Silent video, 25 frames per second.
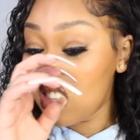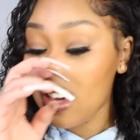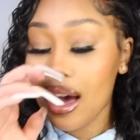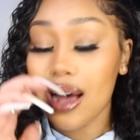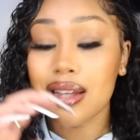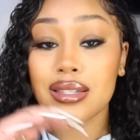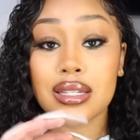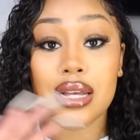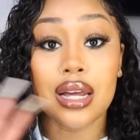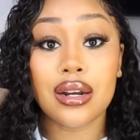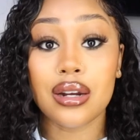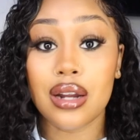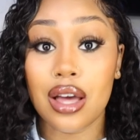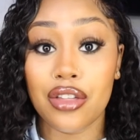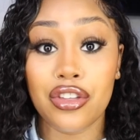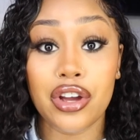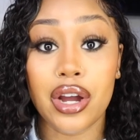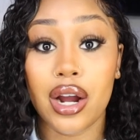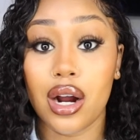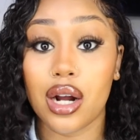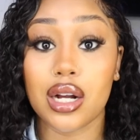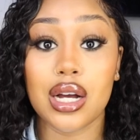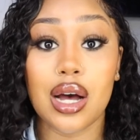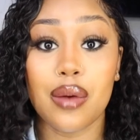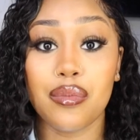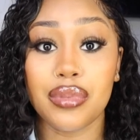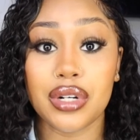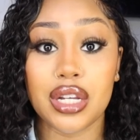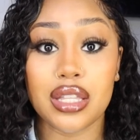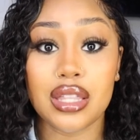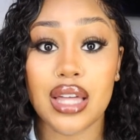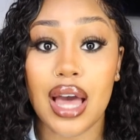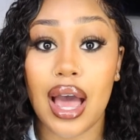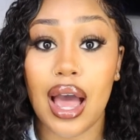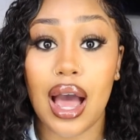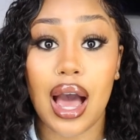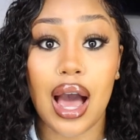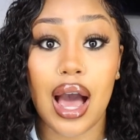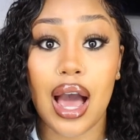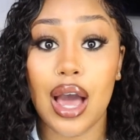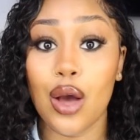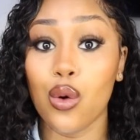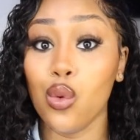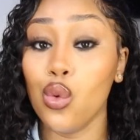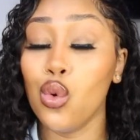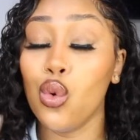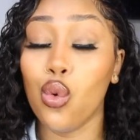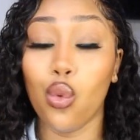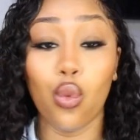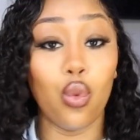That's another hair company that
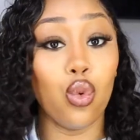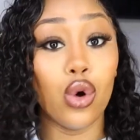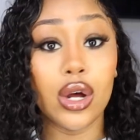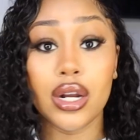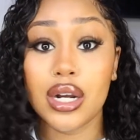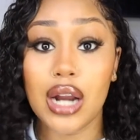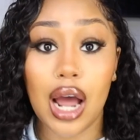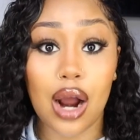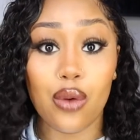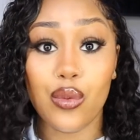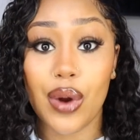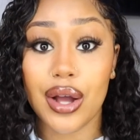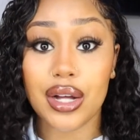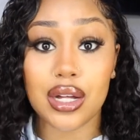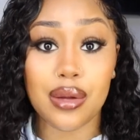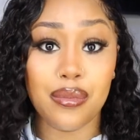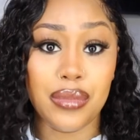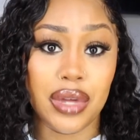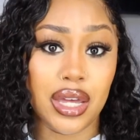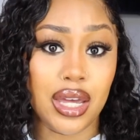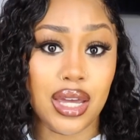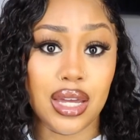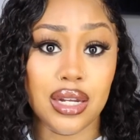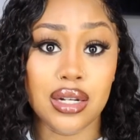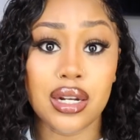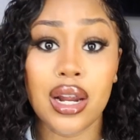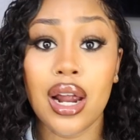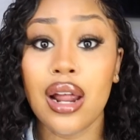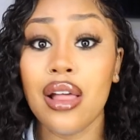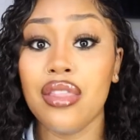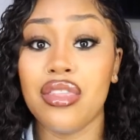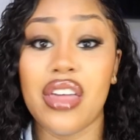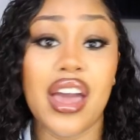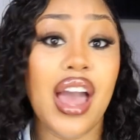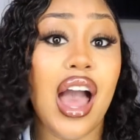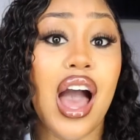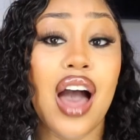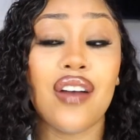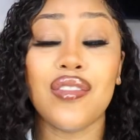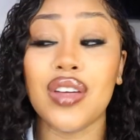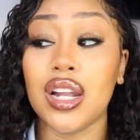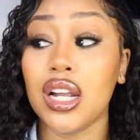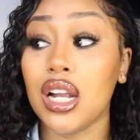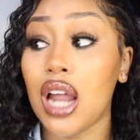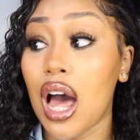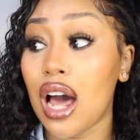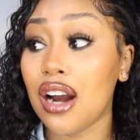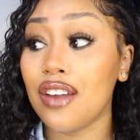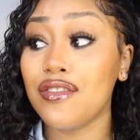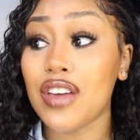I would not recommend. They have a
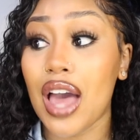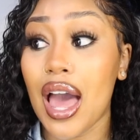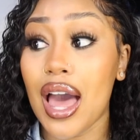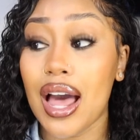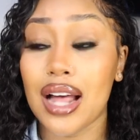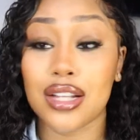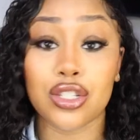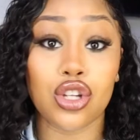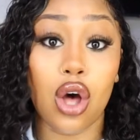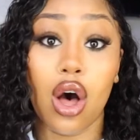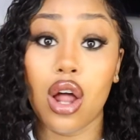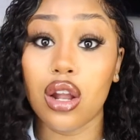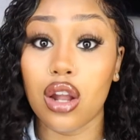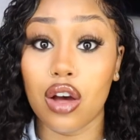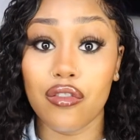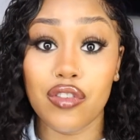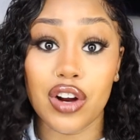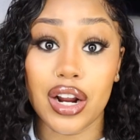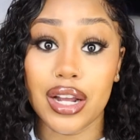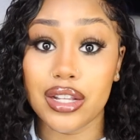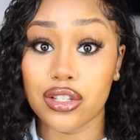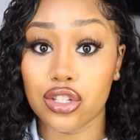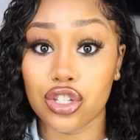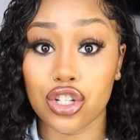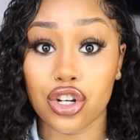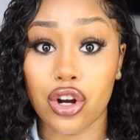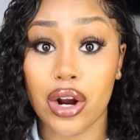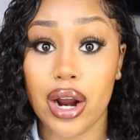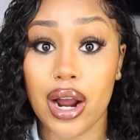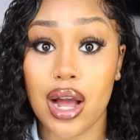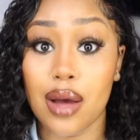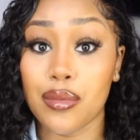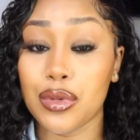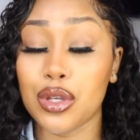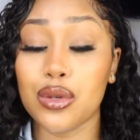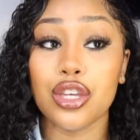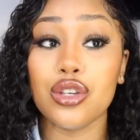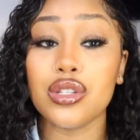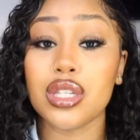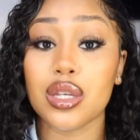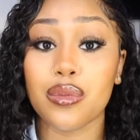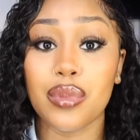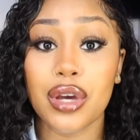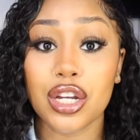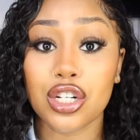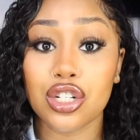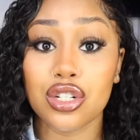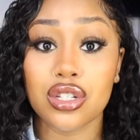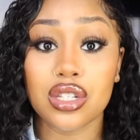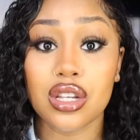lot of ads all over Instagram using
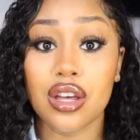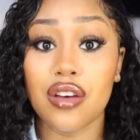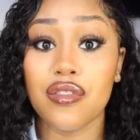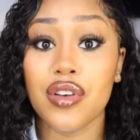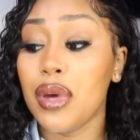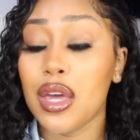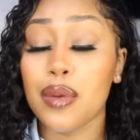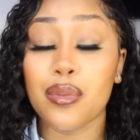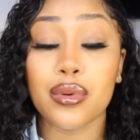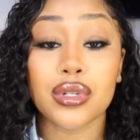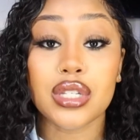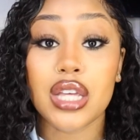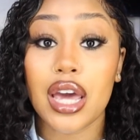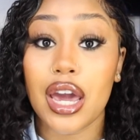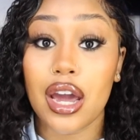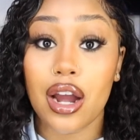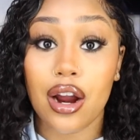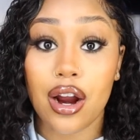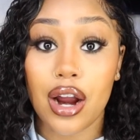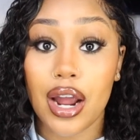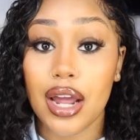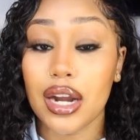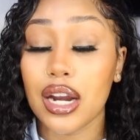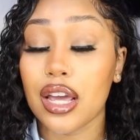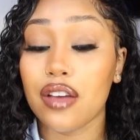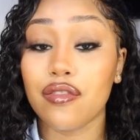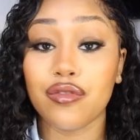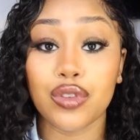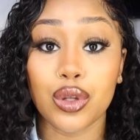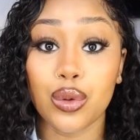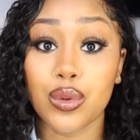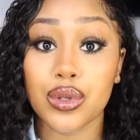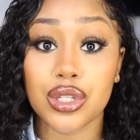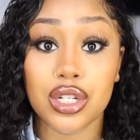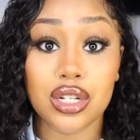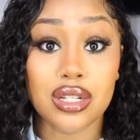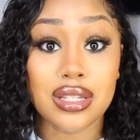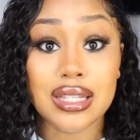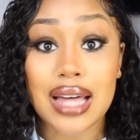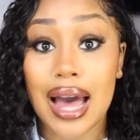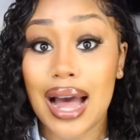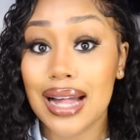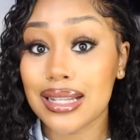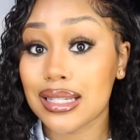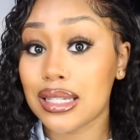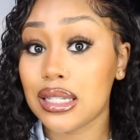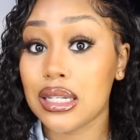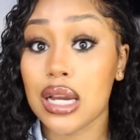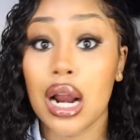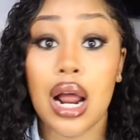pictures of people's hair and influencers
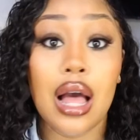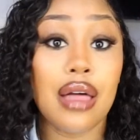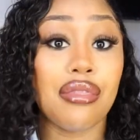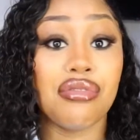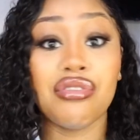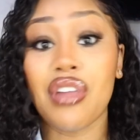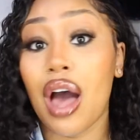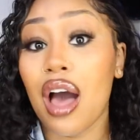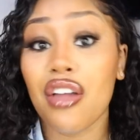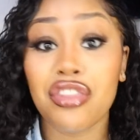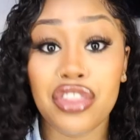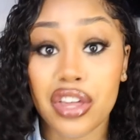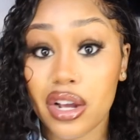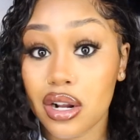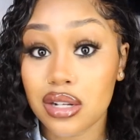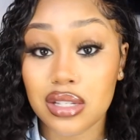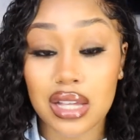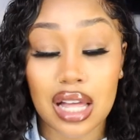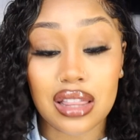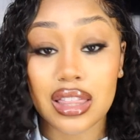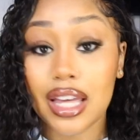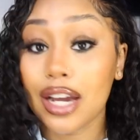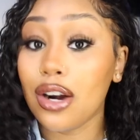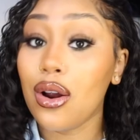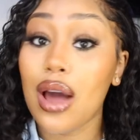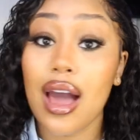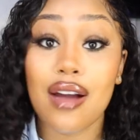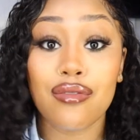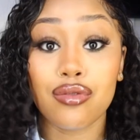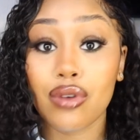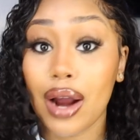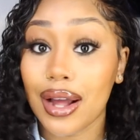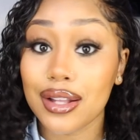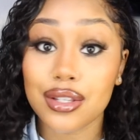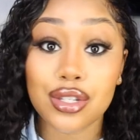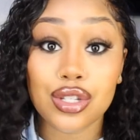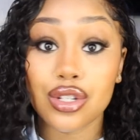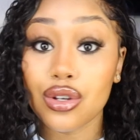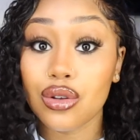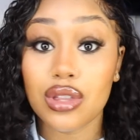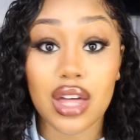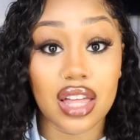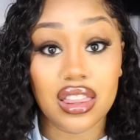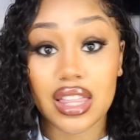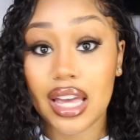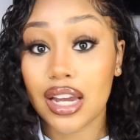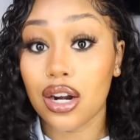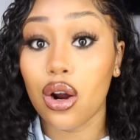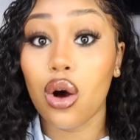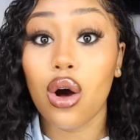that's not theirs, that they don't have rights to,
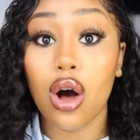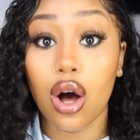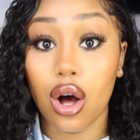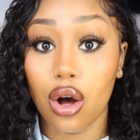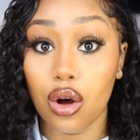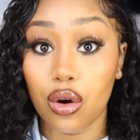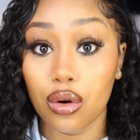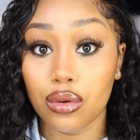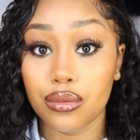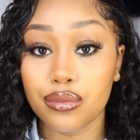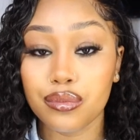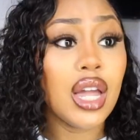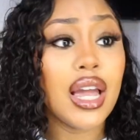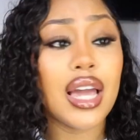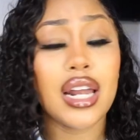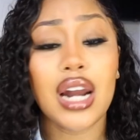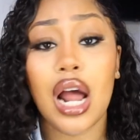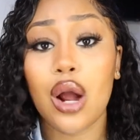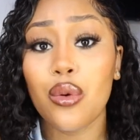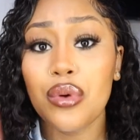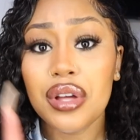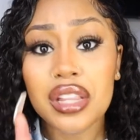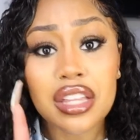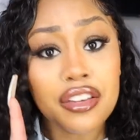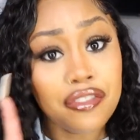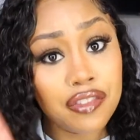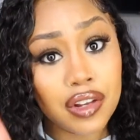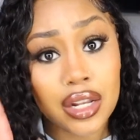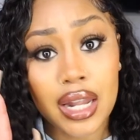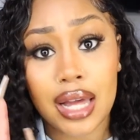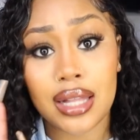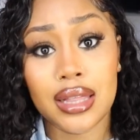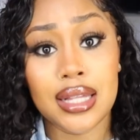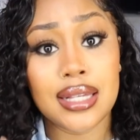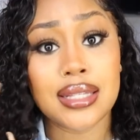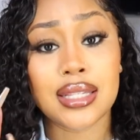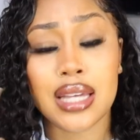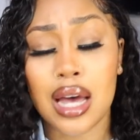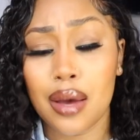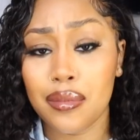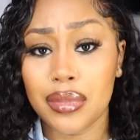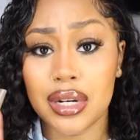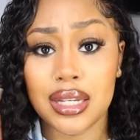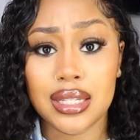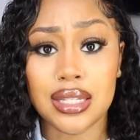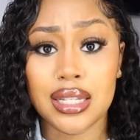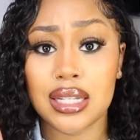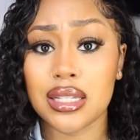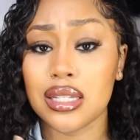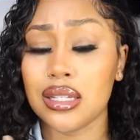that they don't own. And I really feel like these
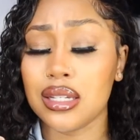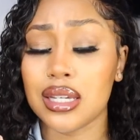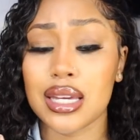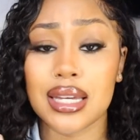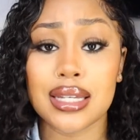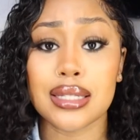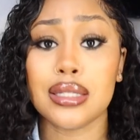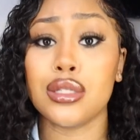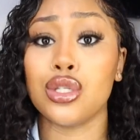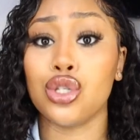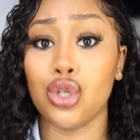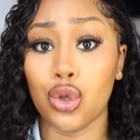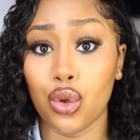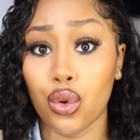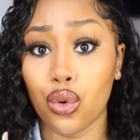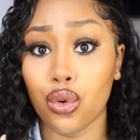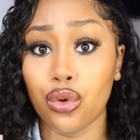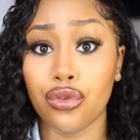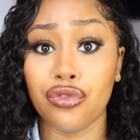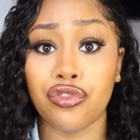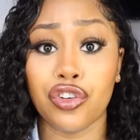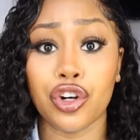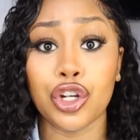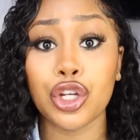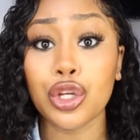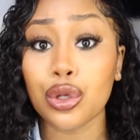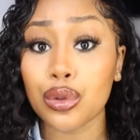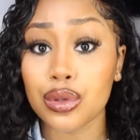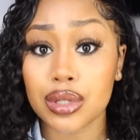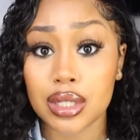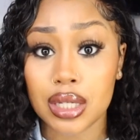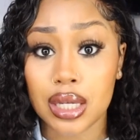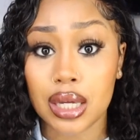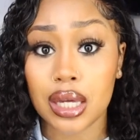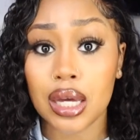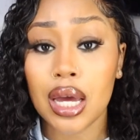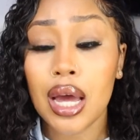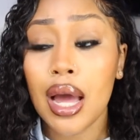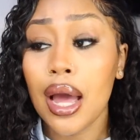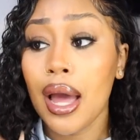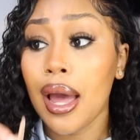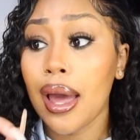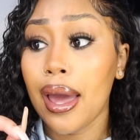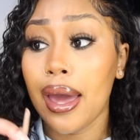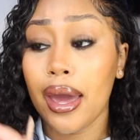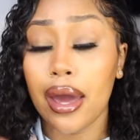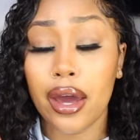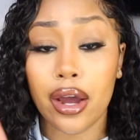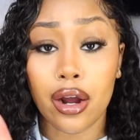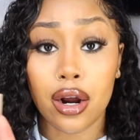companies need to get sued for using
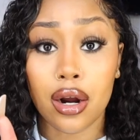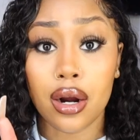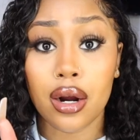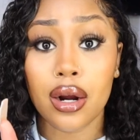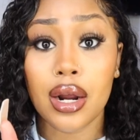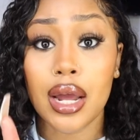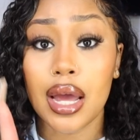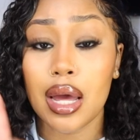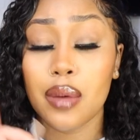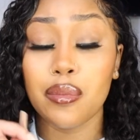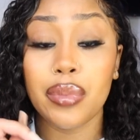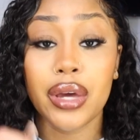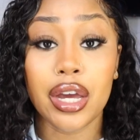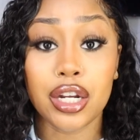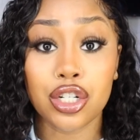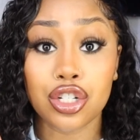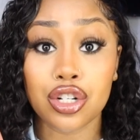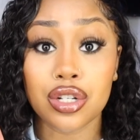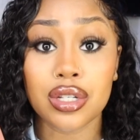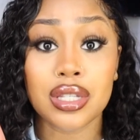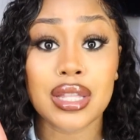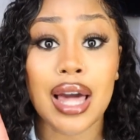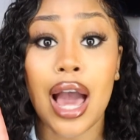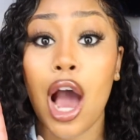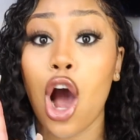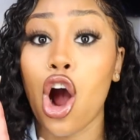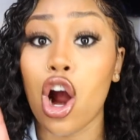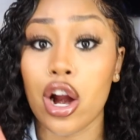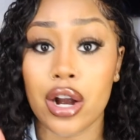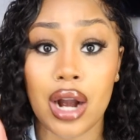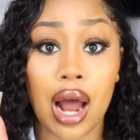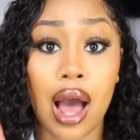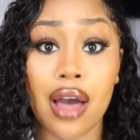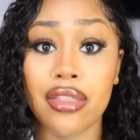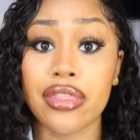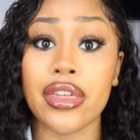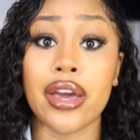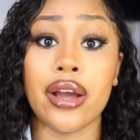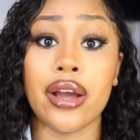hair and pictures that are not